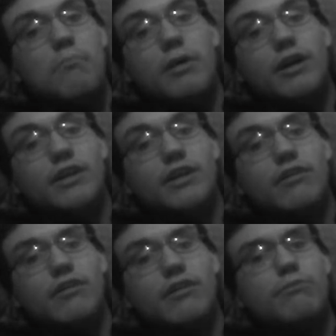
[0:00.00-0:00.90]
but
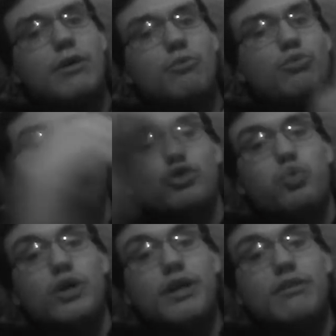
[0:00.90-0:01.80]
it just
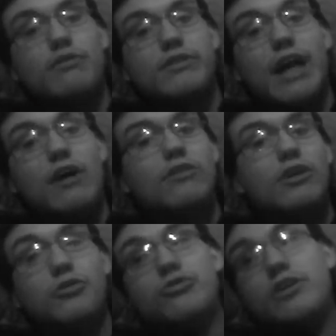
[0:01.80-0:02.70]
wouldn't
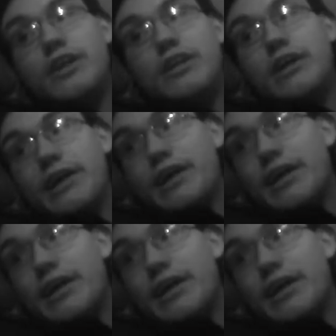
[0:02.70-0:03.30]
download right. Like,